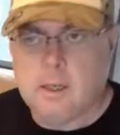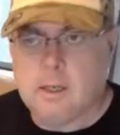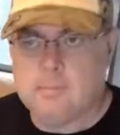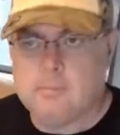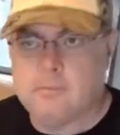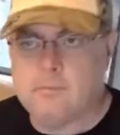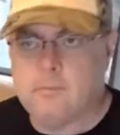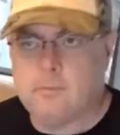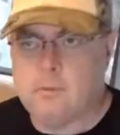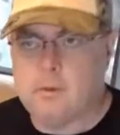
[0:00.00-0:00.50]

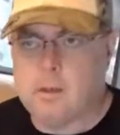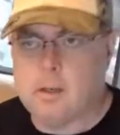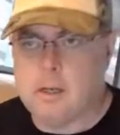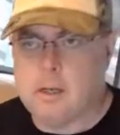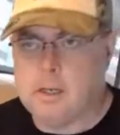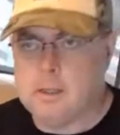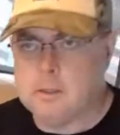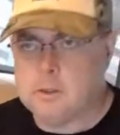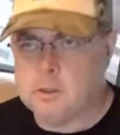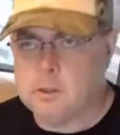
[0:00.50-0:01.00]
And before
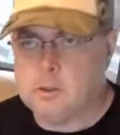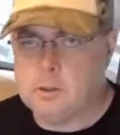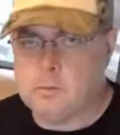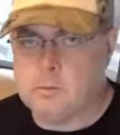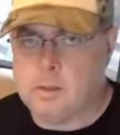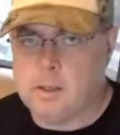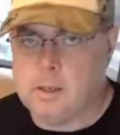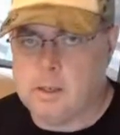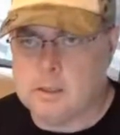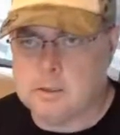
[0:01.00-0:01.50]
I show
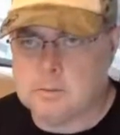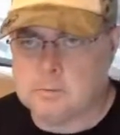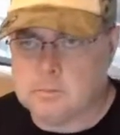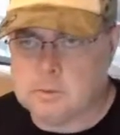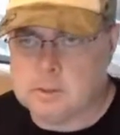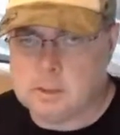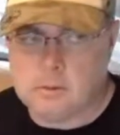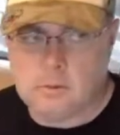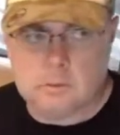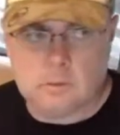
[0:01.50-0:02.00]
you what it is, I'm
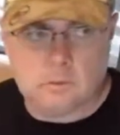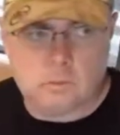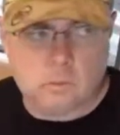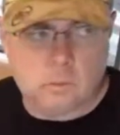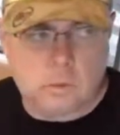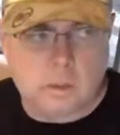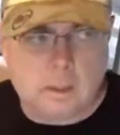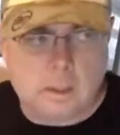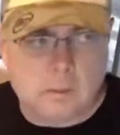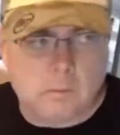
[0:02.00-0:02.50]
going to tell you it's
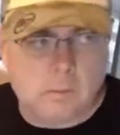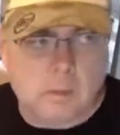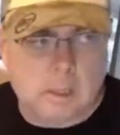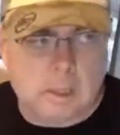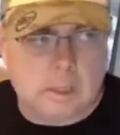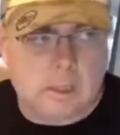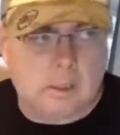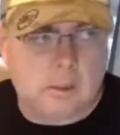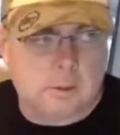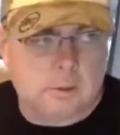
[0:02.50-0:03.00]
really
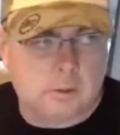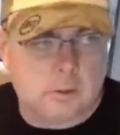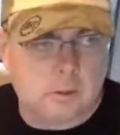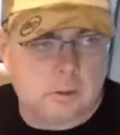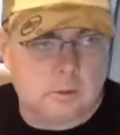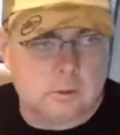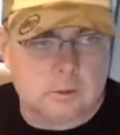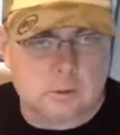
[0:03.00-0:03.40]
windy here too.